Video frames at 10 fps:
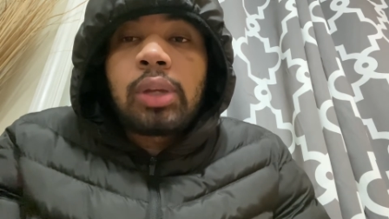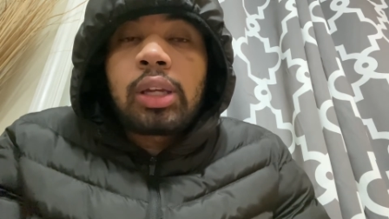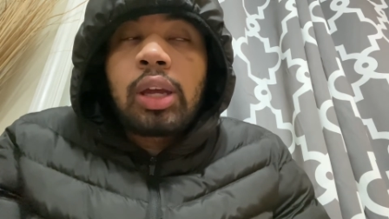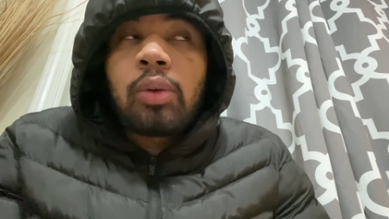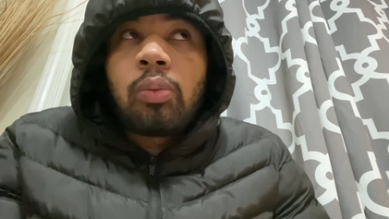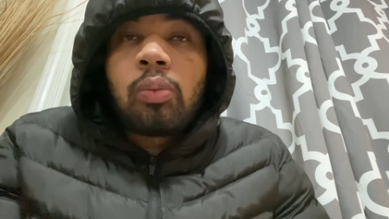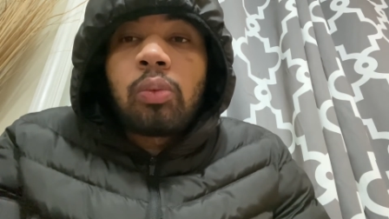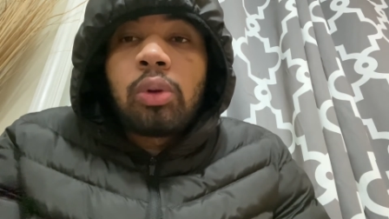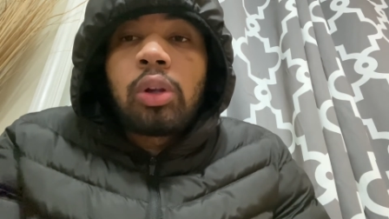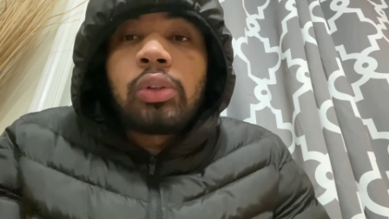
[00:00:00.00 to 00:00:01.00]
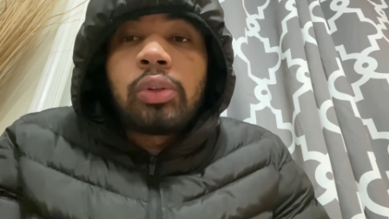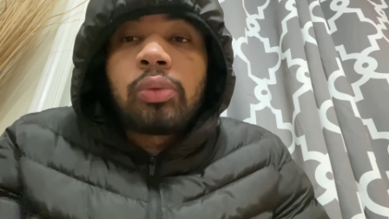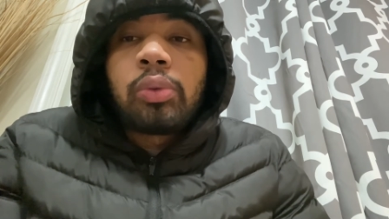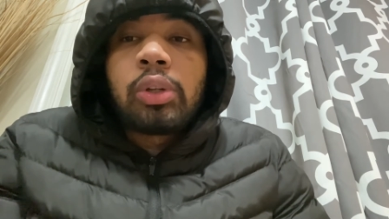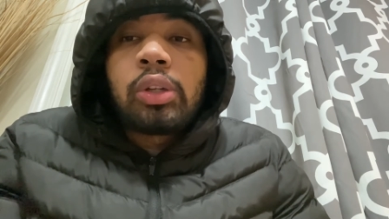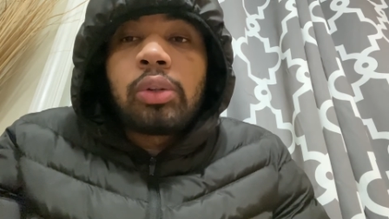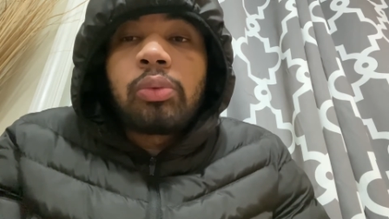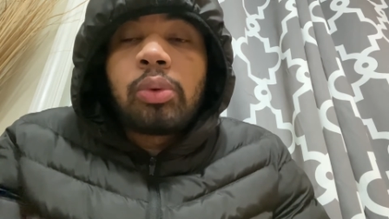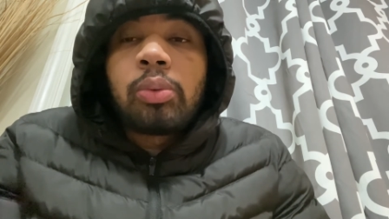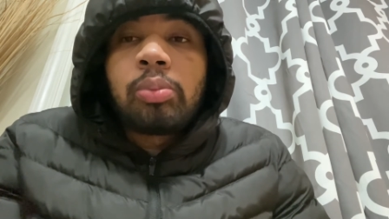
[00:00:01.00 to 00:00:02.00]
like, I wonder what it
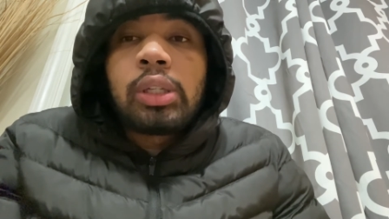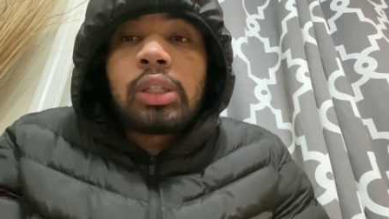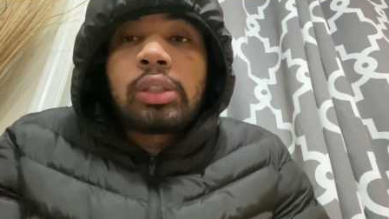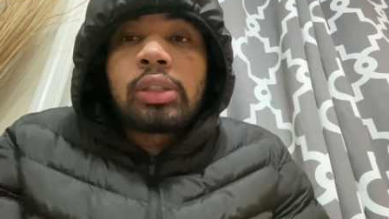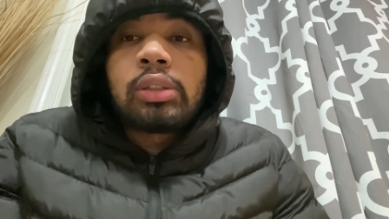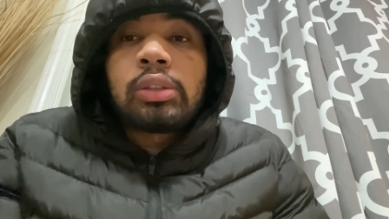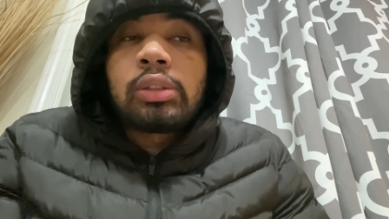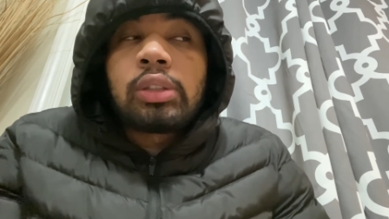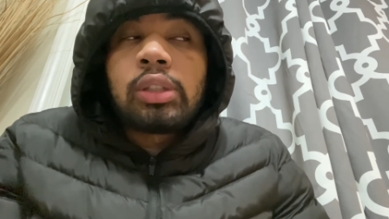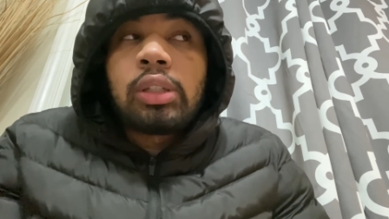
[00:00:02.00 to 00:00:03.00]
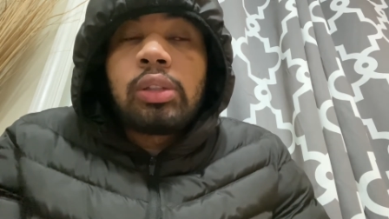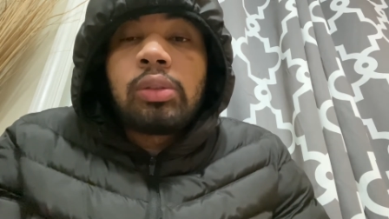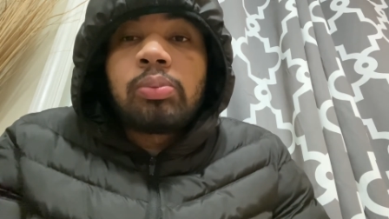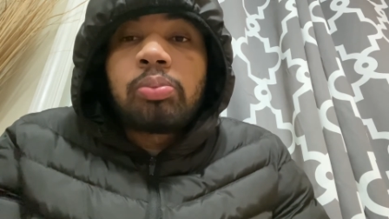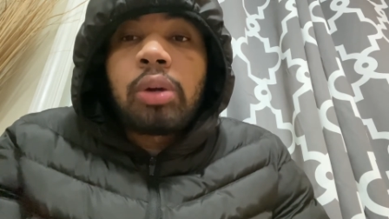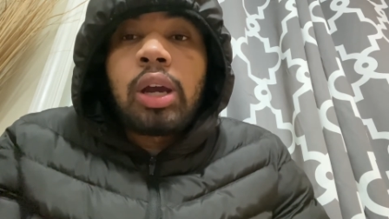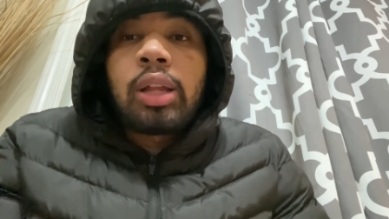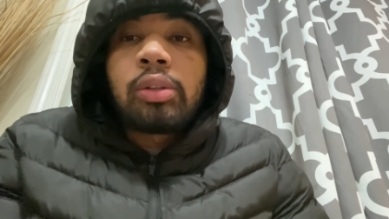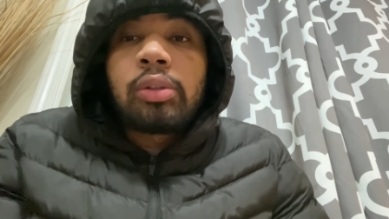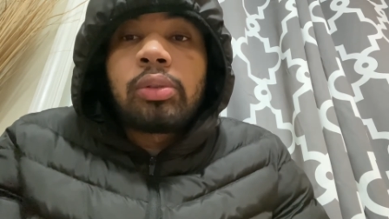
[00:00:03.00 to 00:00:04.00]
would be because he
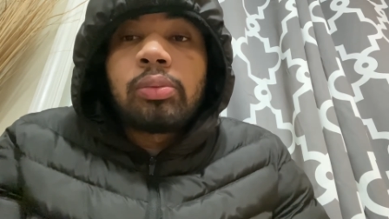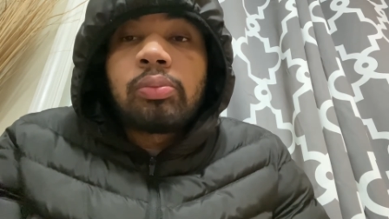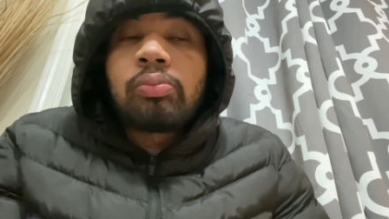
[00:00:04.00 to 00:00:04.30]
probably